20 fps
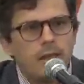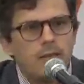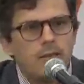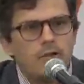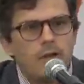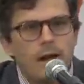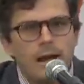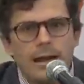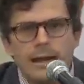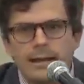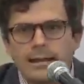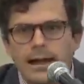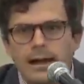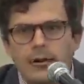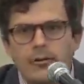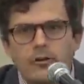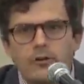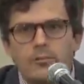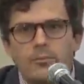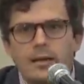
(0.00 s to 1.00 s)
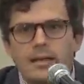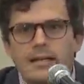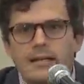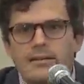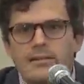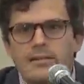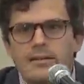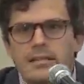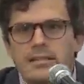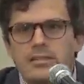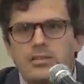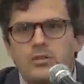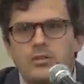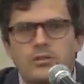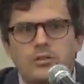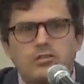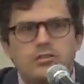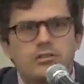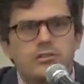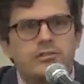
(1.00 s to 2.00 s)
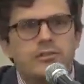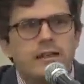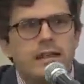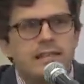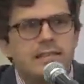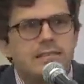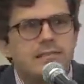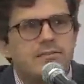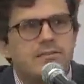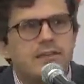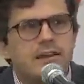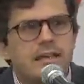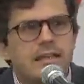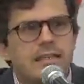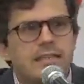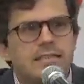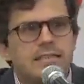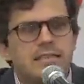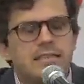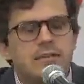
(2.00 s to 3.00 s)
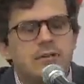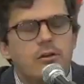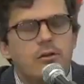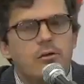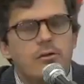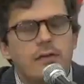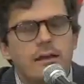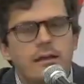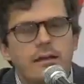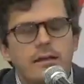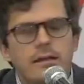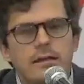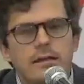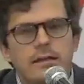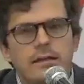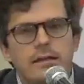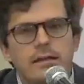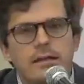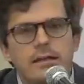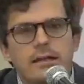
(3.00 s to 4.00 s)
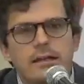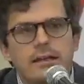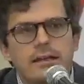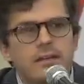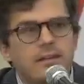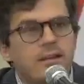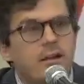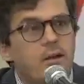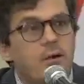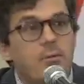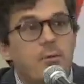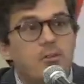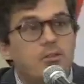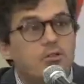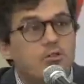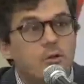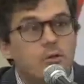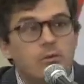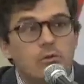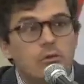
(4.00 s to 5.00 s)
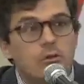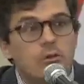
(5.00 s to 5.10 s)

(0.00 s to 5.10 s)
you know, I encountered many of these soldiers face to face. You know, they almost don't